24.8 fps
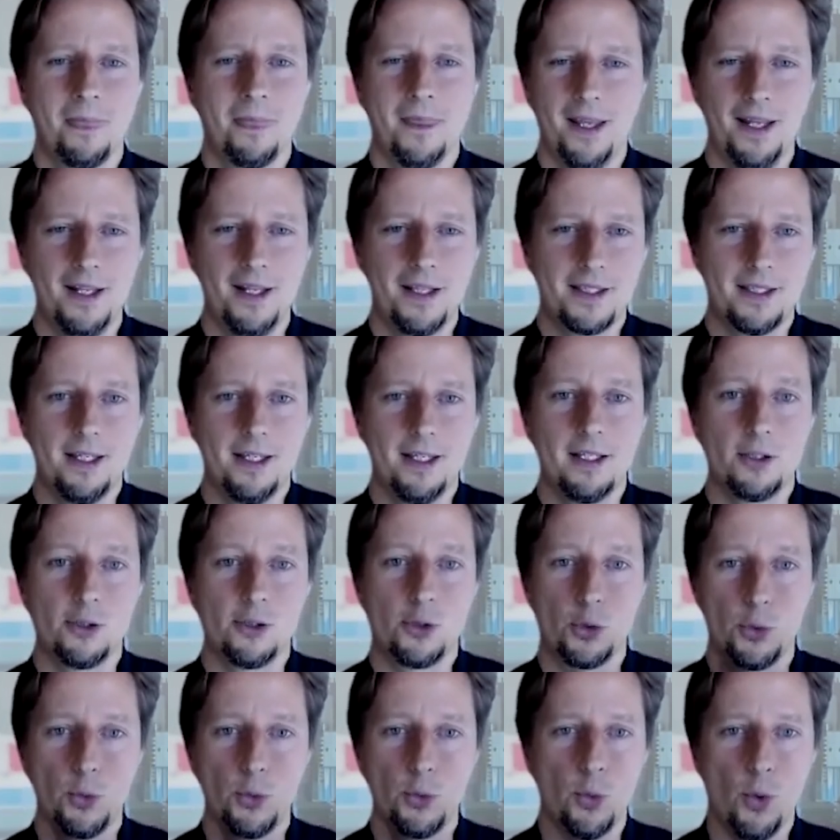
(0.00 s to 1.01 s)
it's a
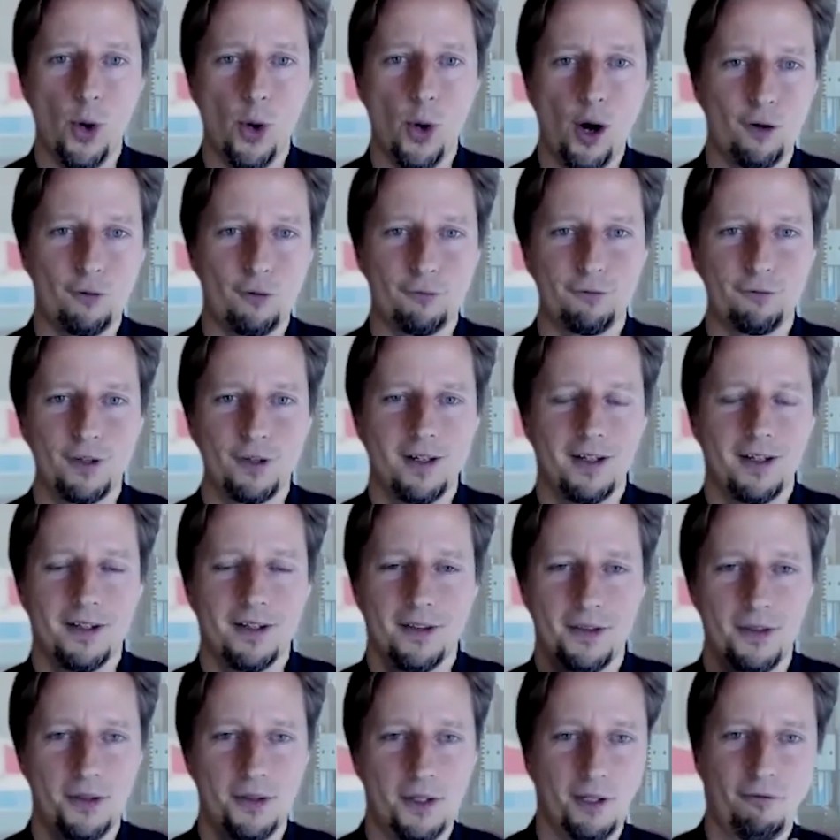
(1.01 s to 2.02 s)
zoo of
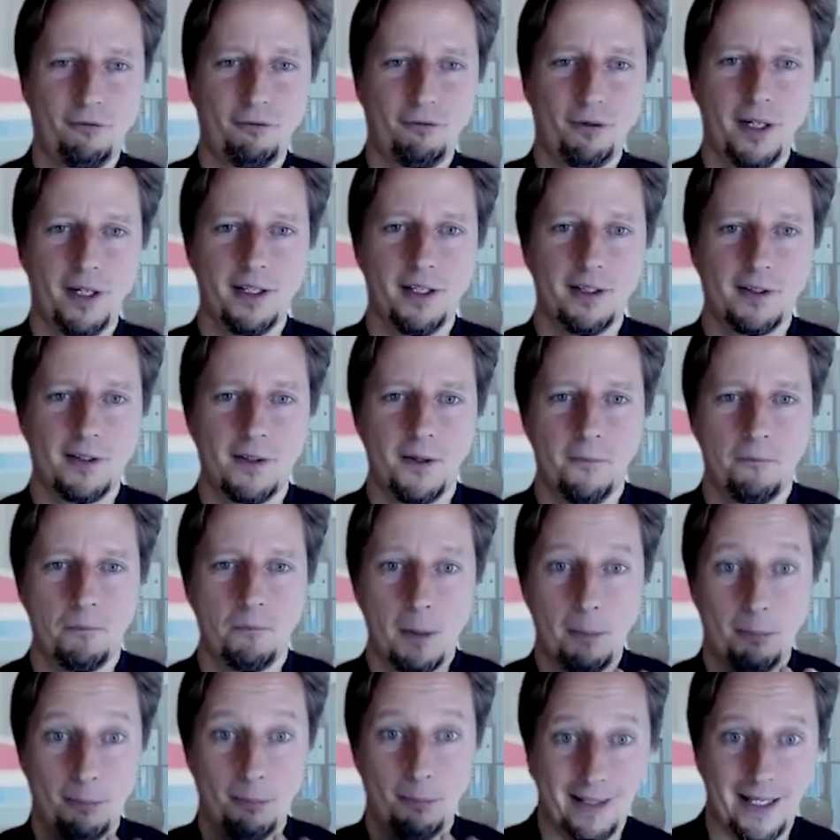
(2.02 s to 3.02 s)
different
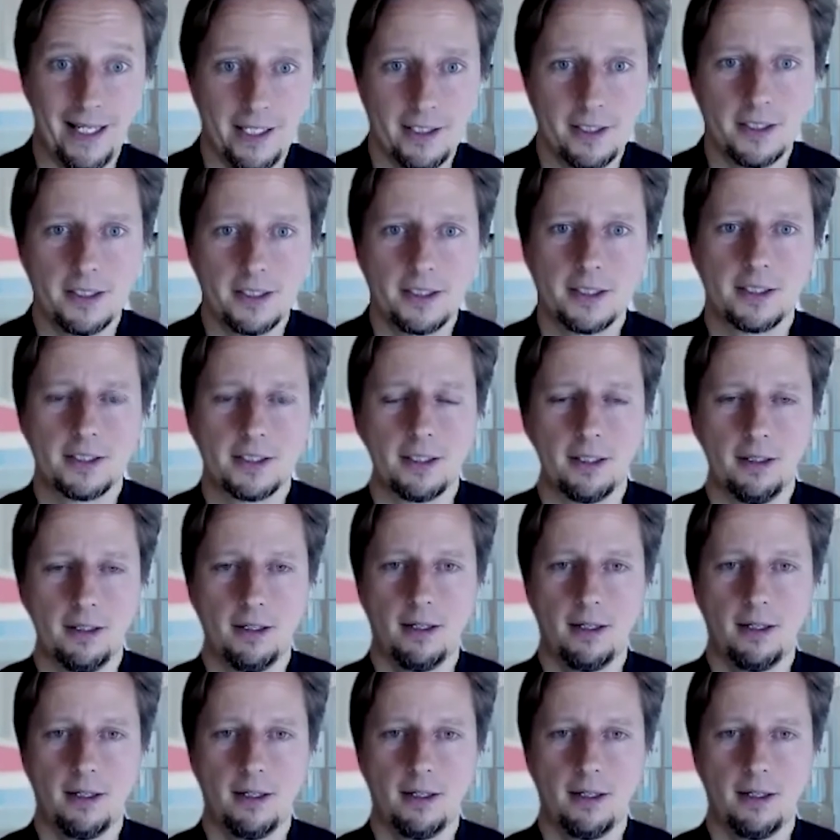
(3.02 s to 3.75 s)
players,